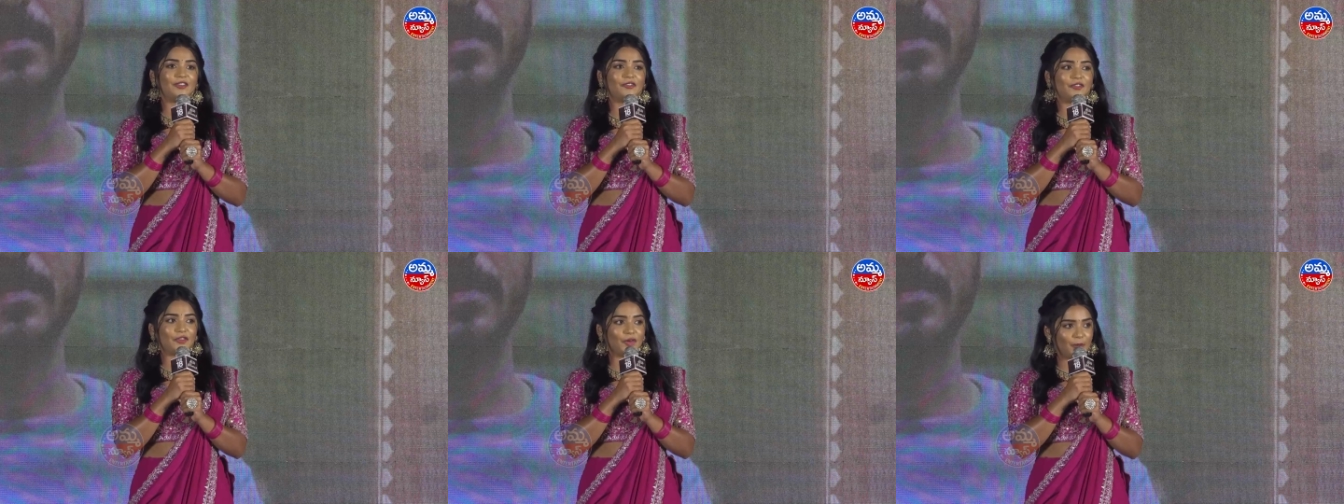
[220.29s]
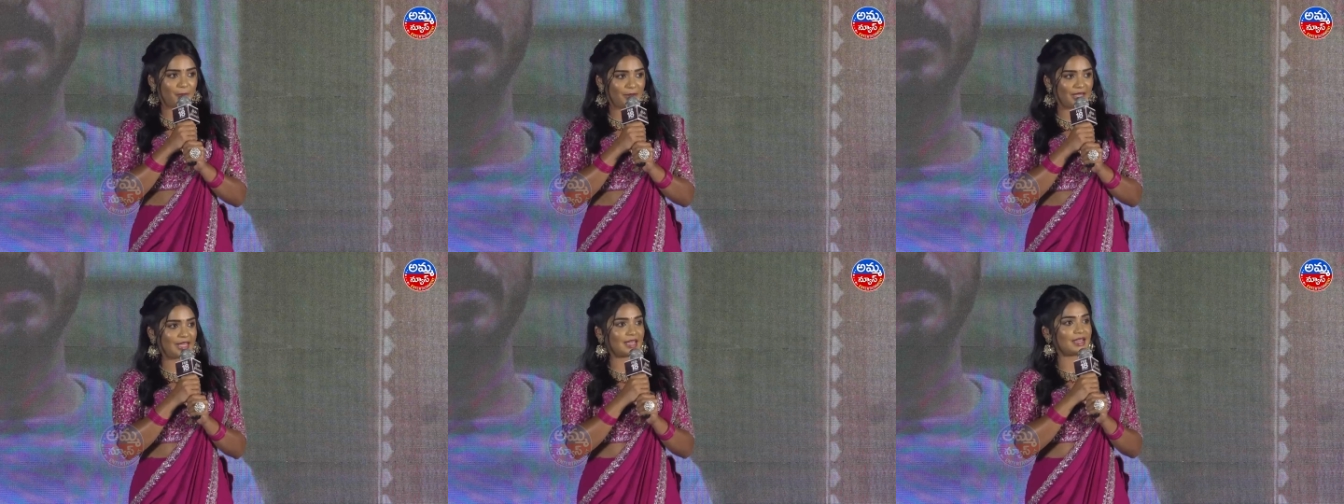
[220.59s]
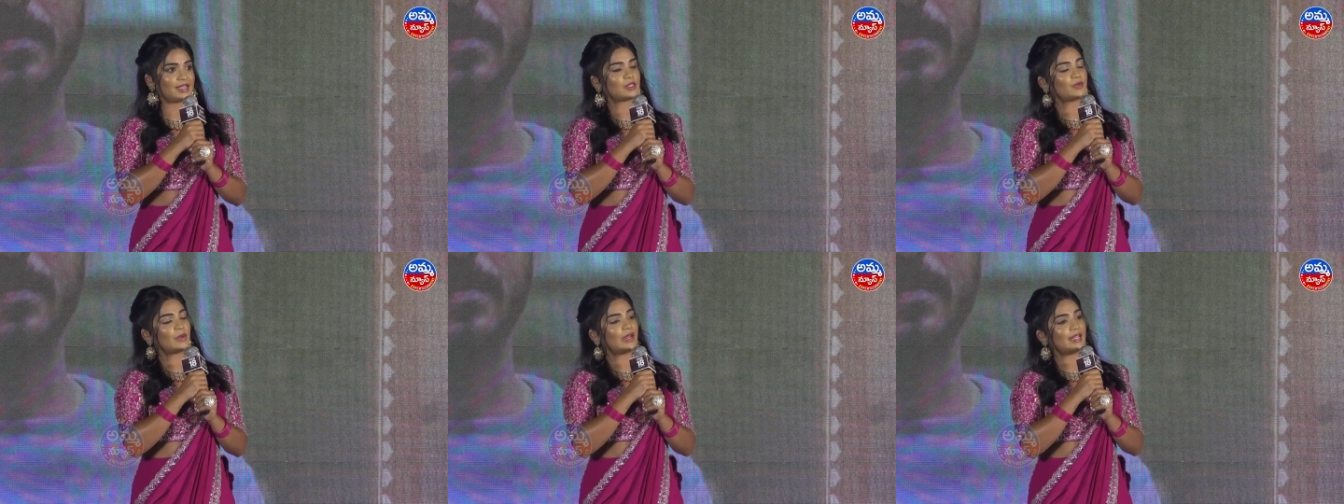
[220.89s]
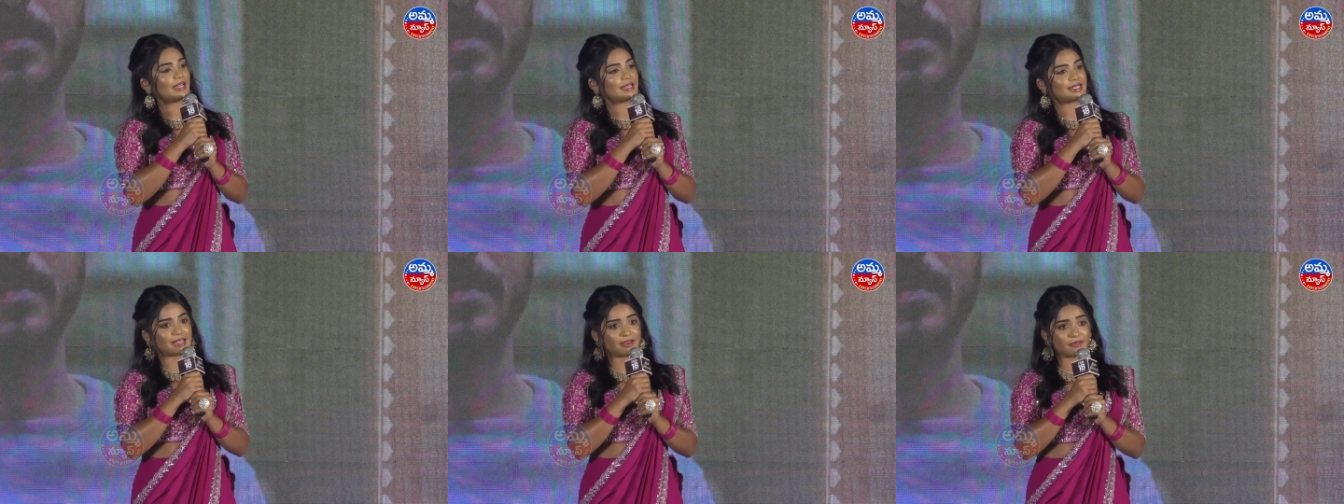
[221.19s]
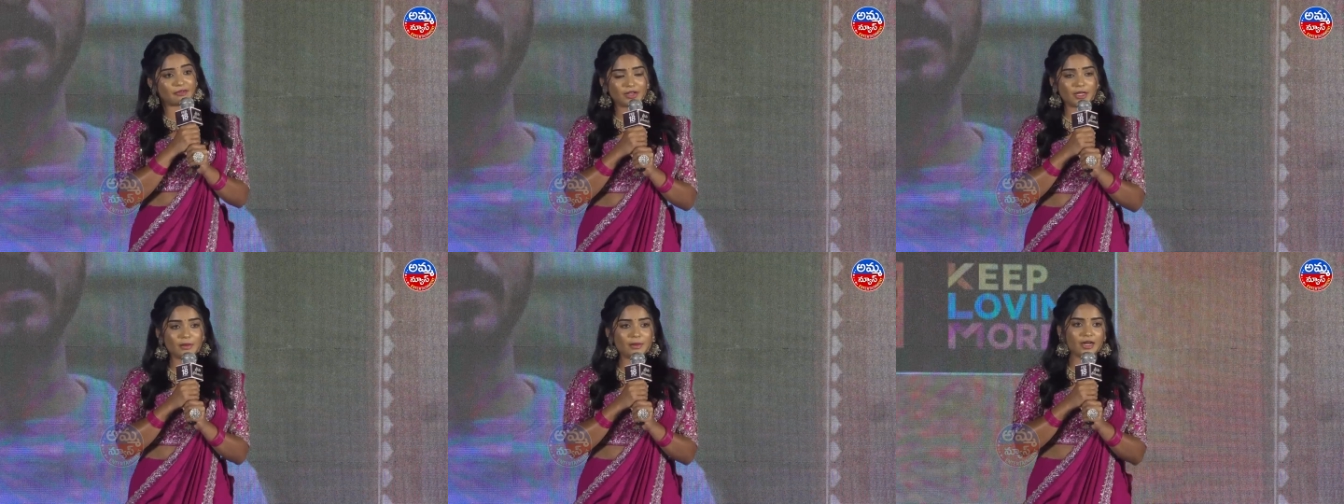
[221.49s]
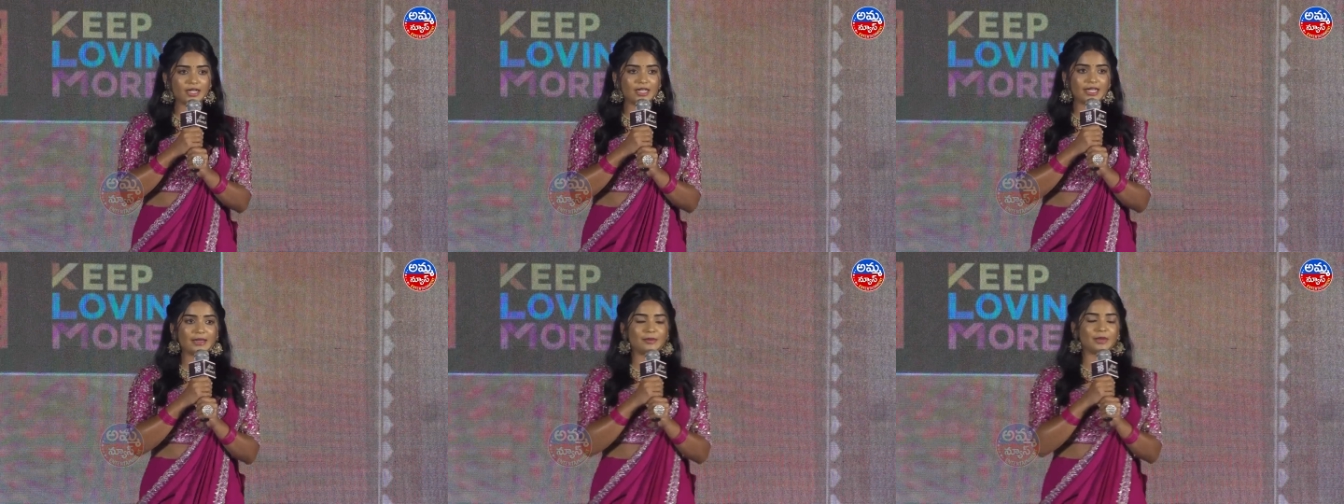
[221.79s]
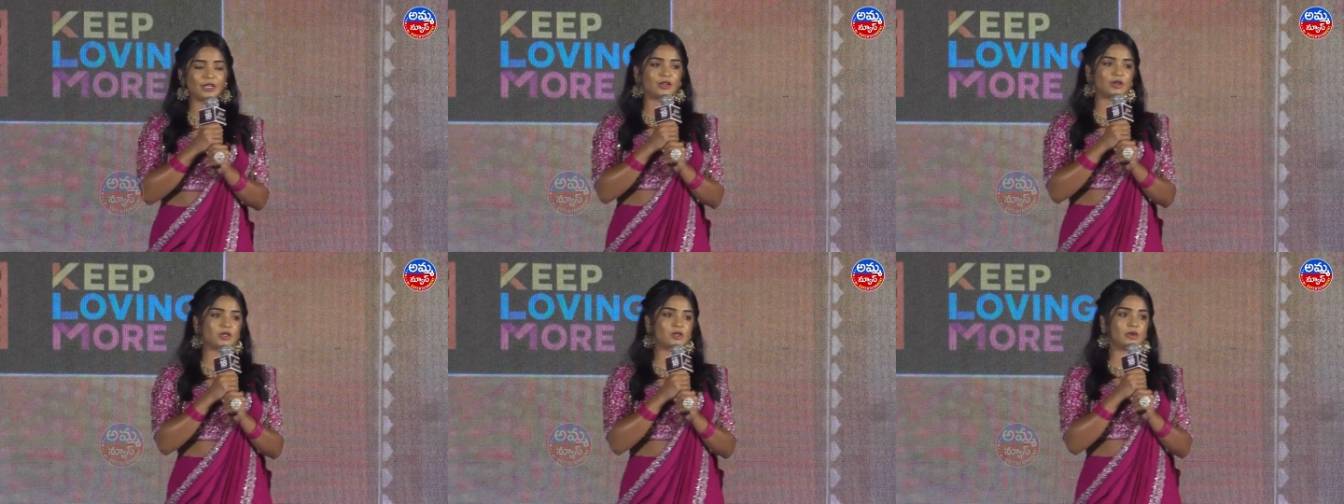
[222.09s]
for me as well as everybody
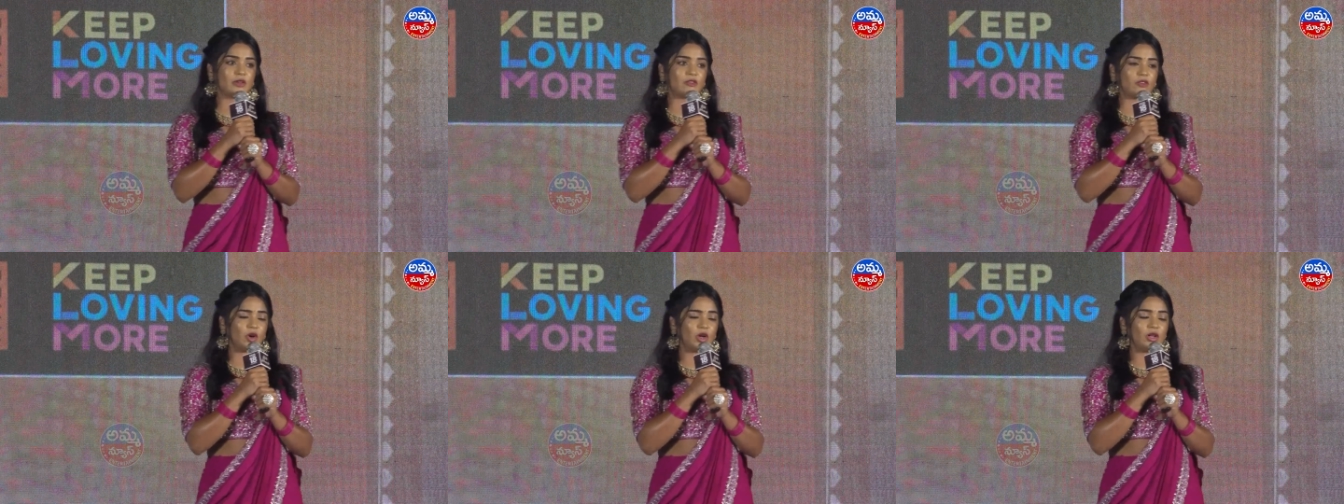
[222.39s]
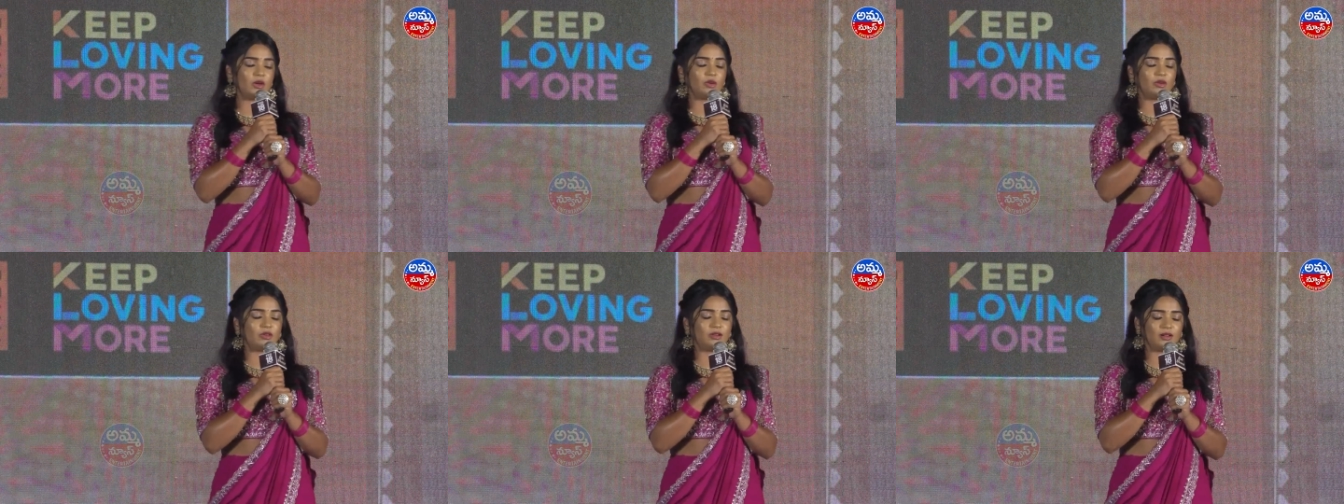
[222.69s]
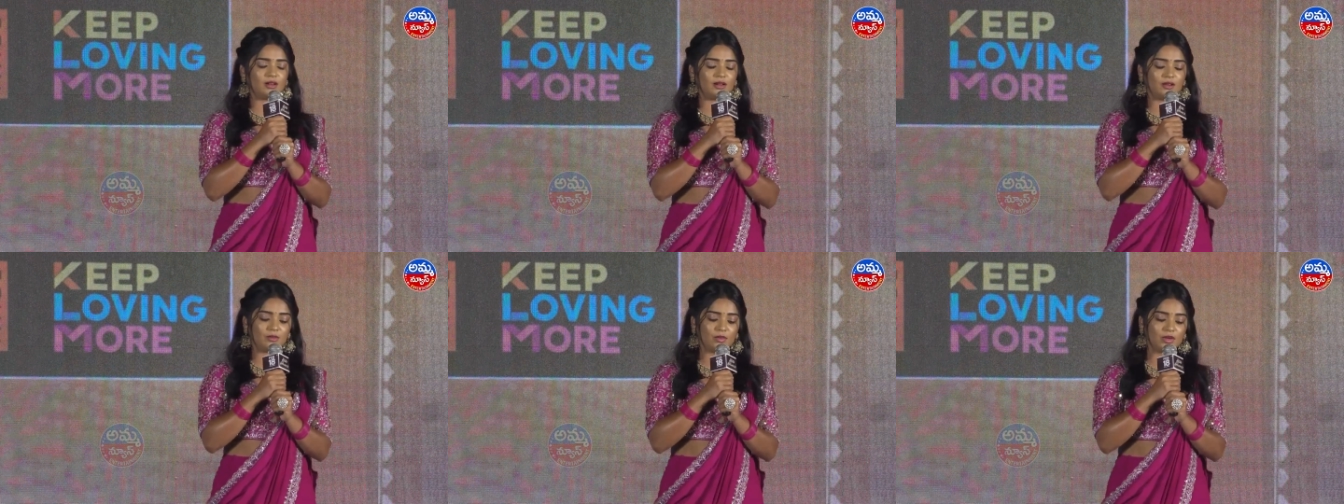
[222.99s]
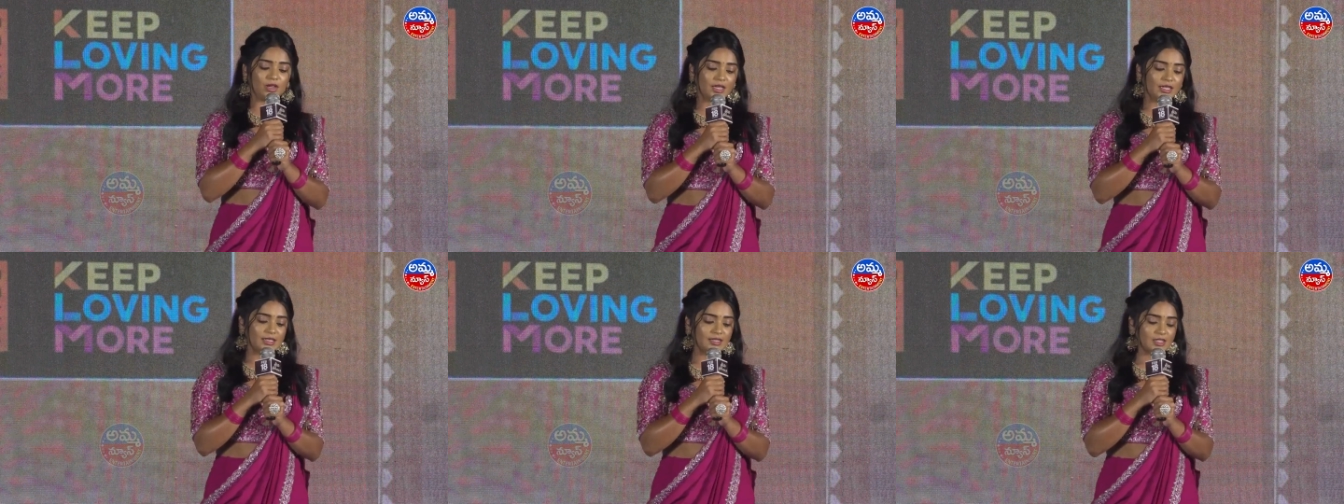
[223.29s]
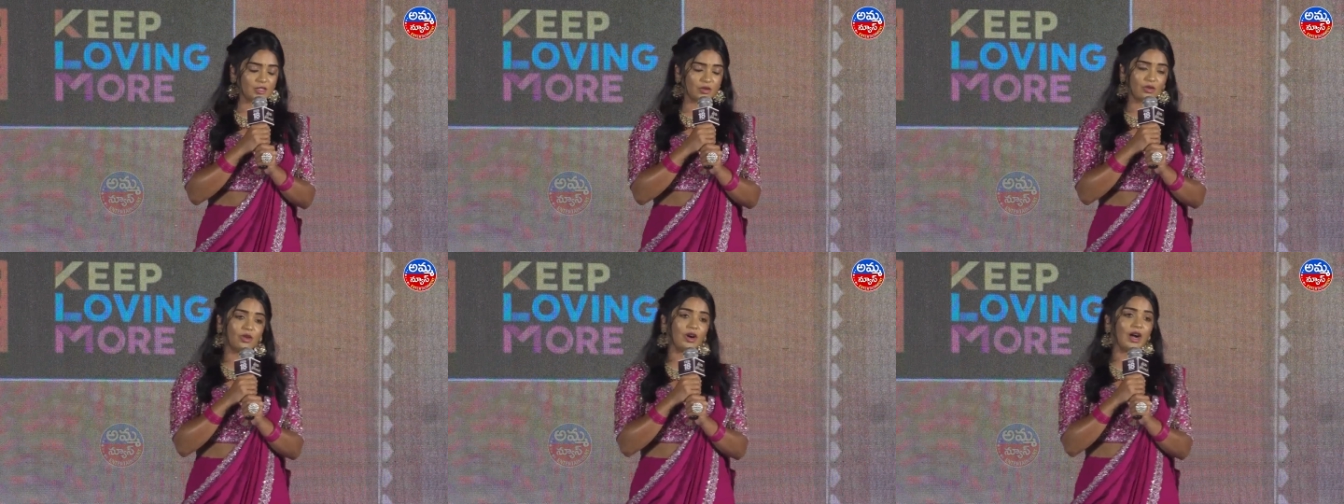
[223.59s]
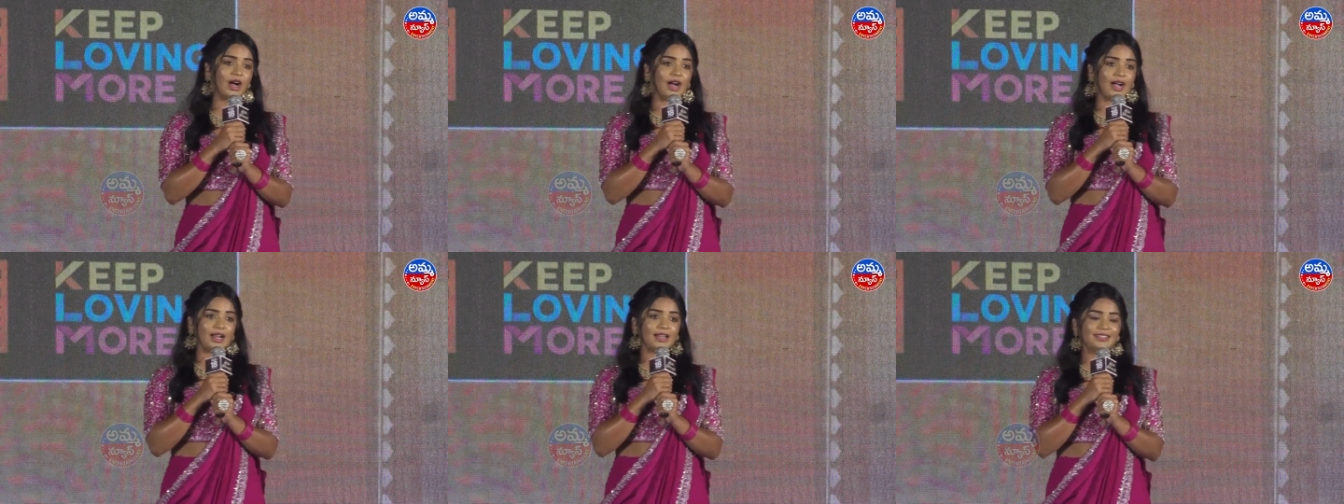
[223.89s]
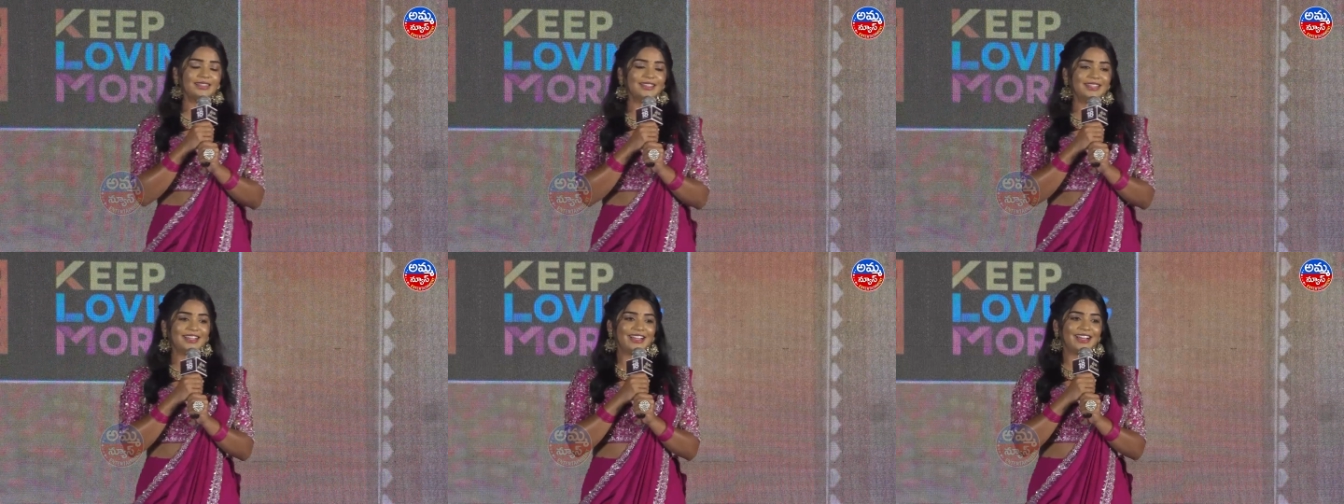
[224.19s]
because we've all uh, worked so
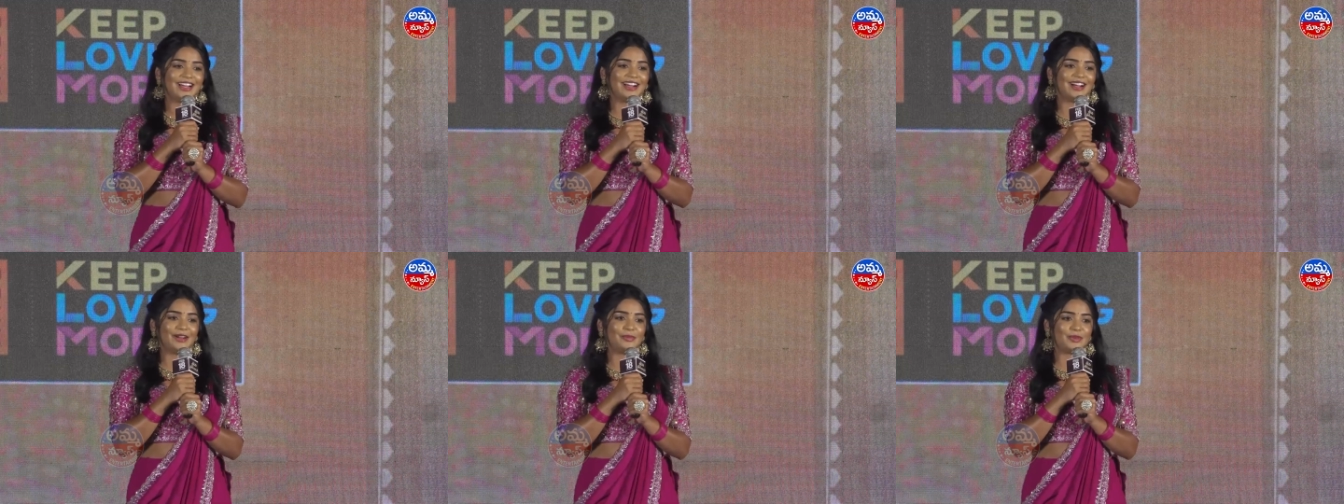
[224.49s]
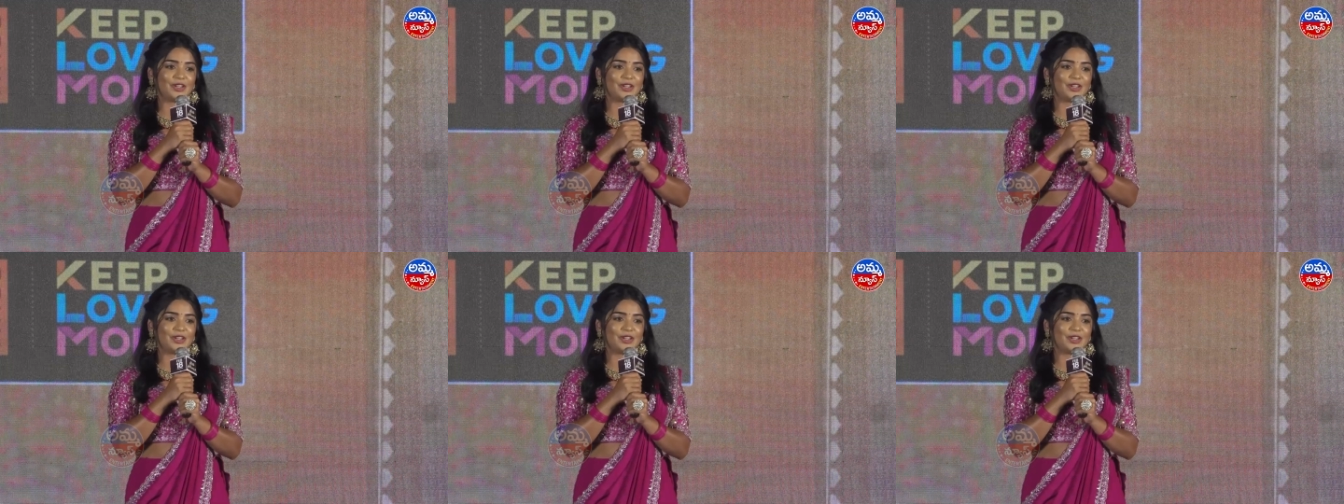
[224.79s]
hard uh,